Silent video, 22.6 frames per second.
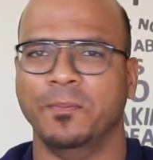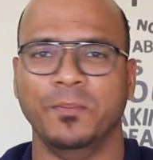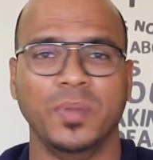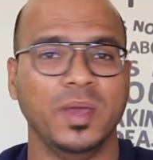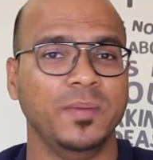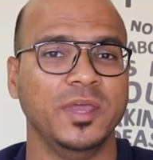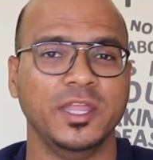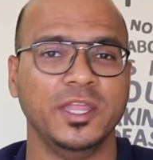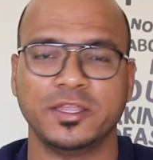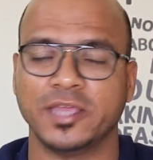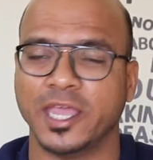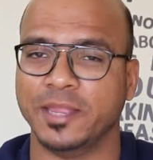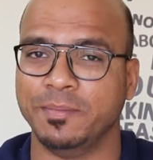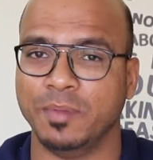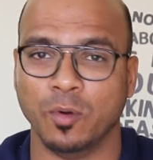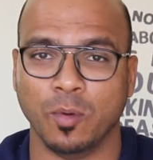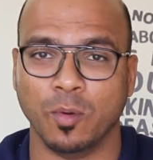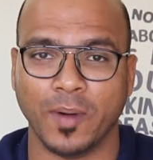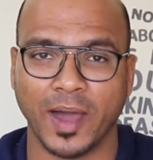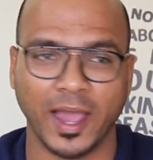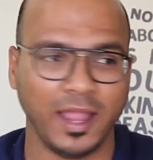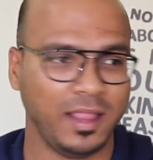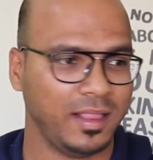Maybe it can be
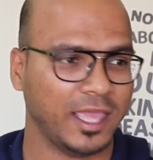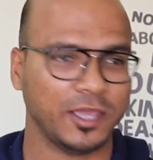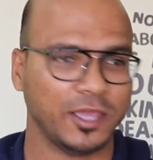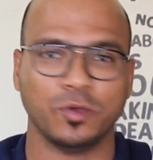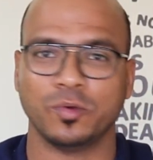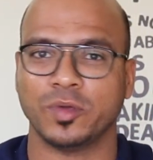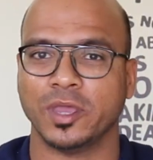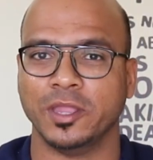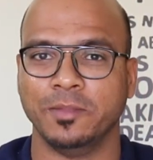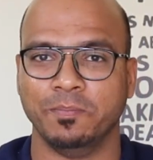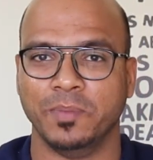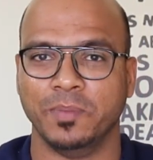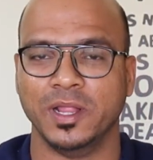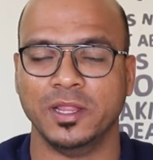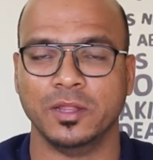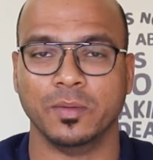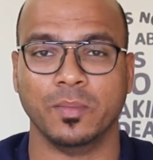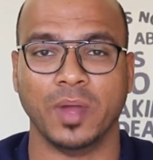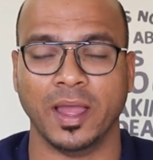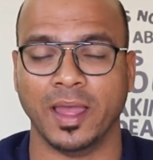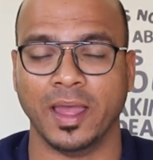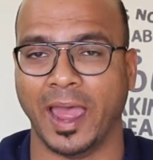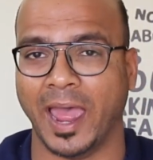mobile, like you can build
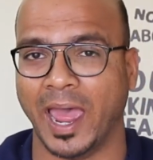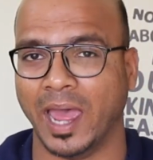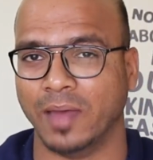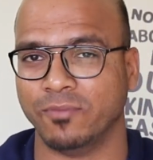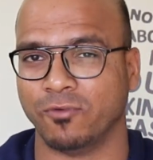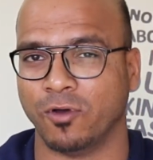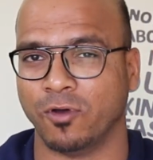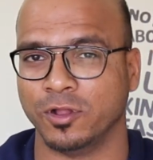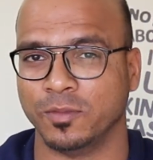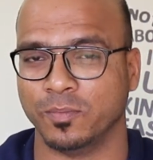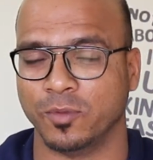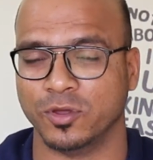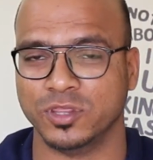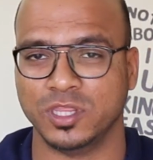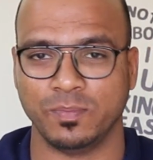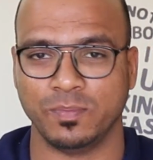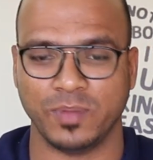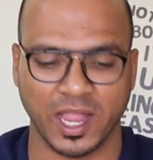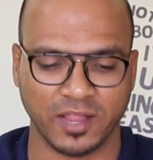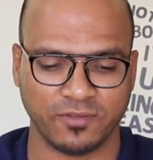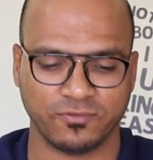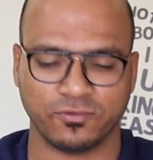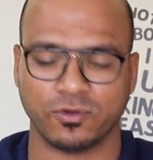an app on both the
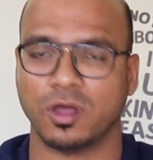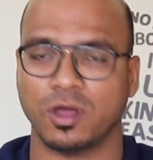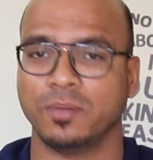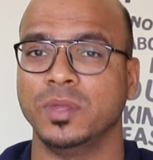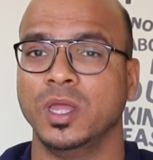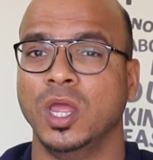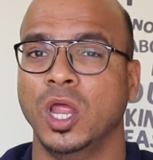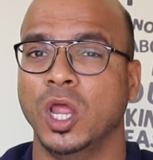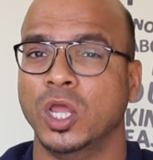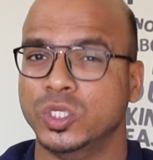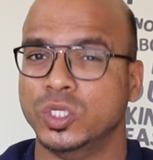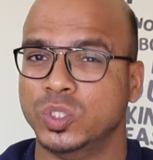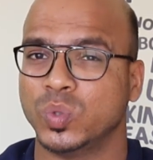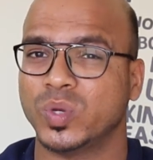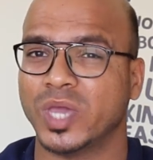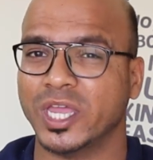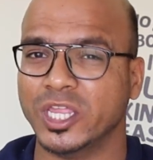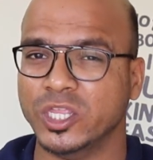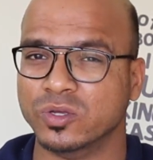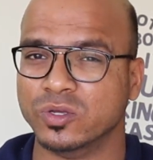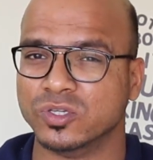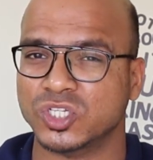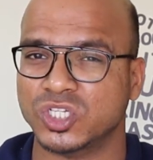platform. You
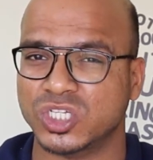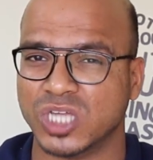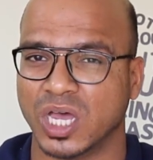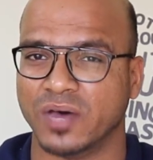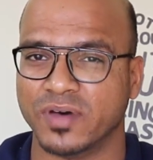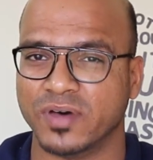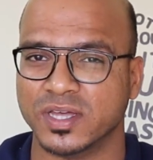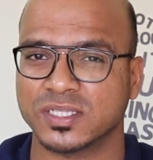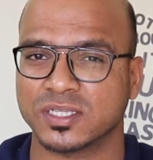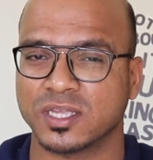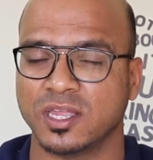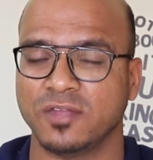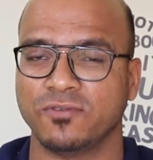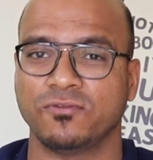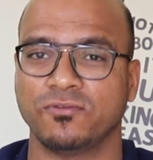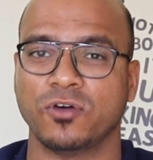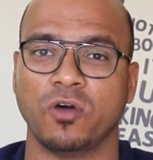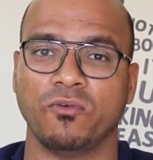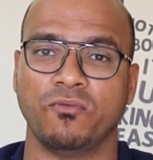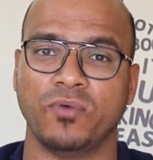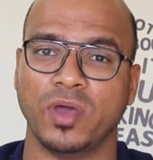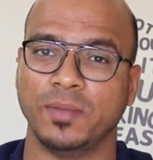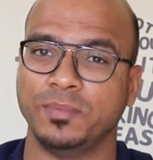can use JavaScript
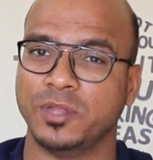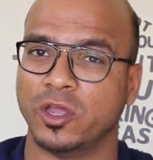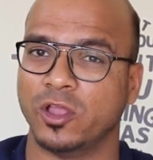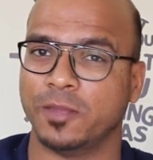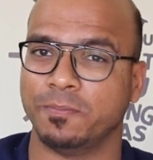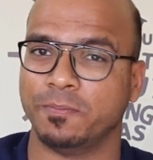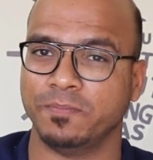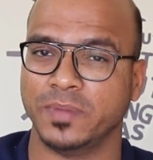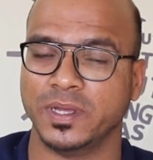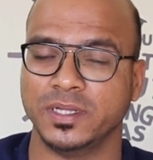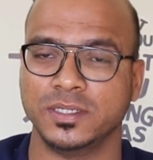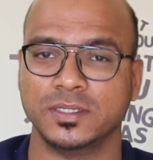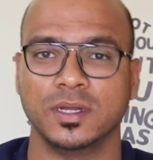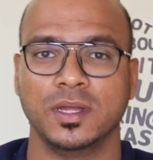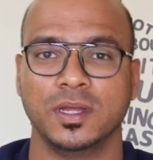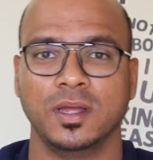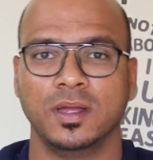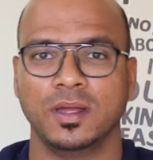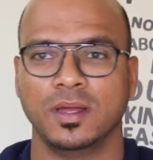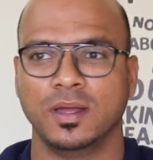for web development.